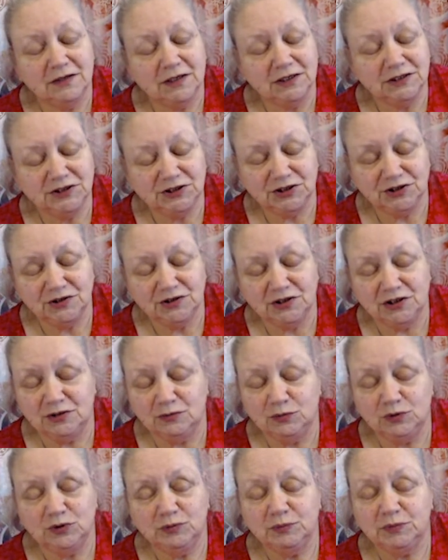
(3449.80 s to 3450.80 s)
certainly
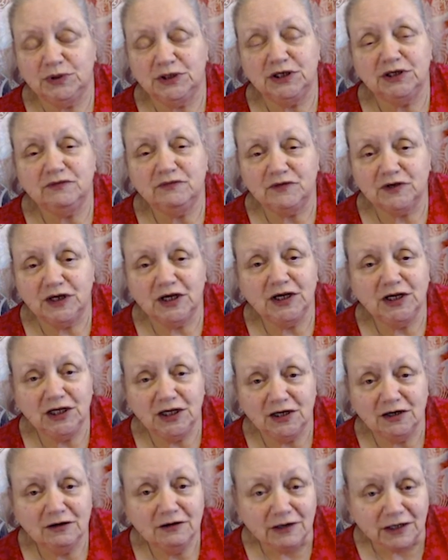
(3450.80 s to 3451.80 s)
wouldn't be given any
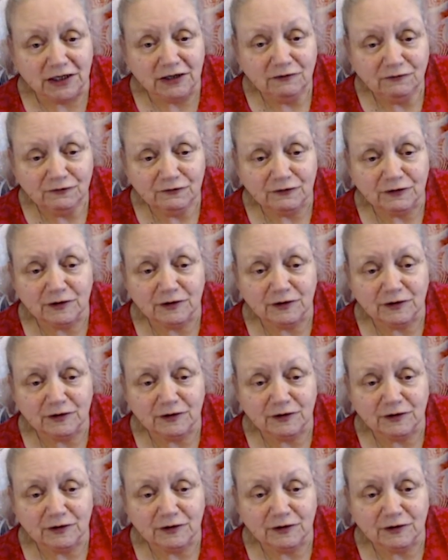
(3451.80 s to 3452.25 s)
life.